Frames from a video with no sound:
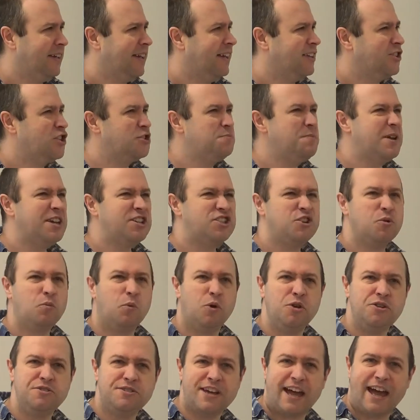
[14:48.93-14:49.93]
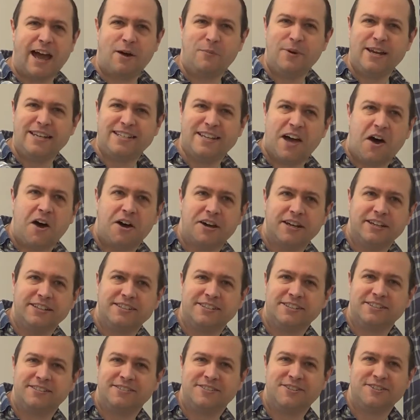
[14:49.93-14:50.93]
Just makes you wonder how he died,
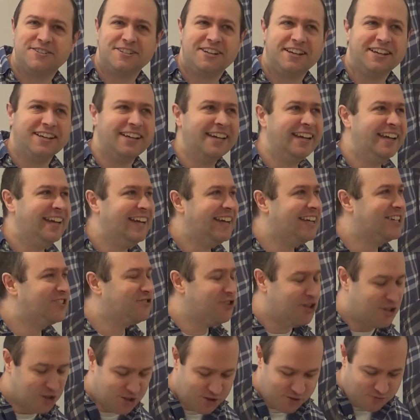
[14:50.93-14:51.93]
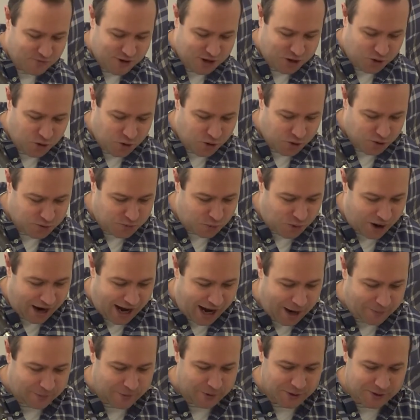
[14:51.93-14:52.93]
doesn't it? History doesn't record what
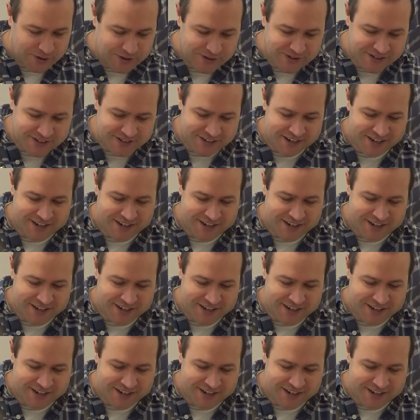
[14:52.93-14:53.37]
happened.